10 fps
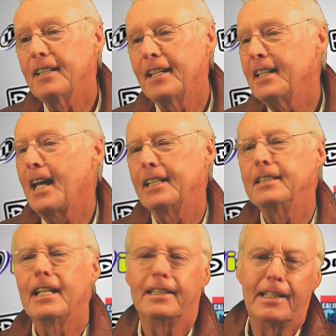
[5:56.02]
and
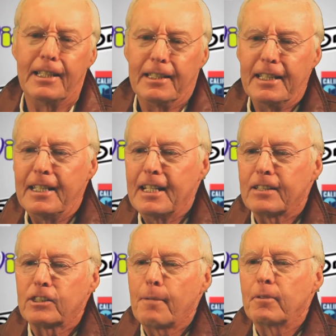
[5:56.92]
and then he, he
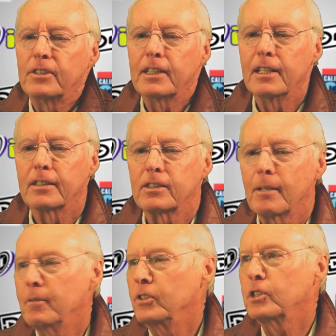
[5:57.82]
hit some of his hits
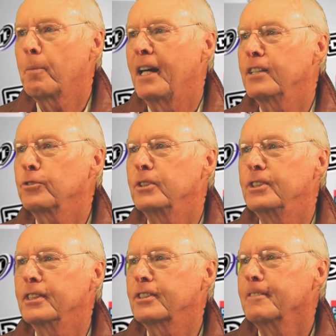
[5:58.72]
some of his spikes were
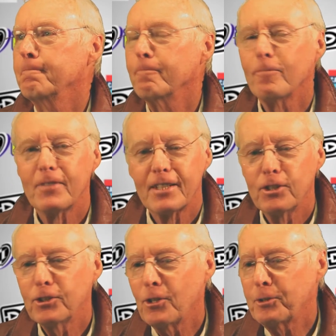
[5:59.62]
just
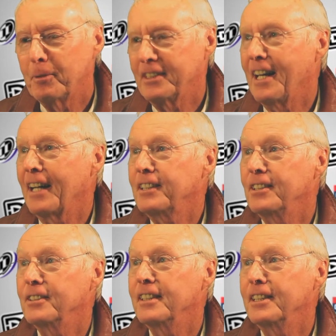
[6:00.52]
so
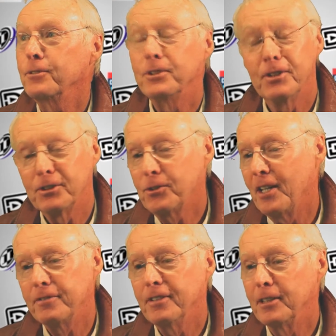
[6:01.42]
spectacular that it was just
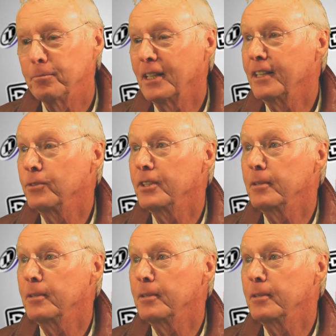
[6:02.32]
great fun playing with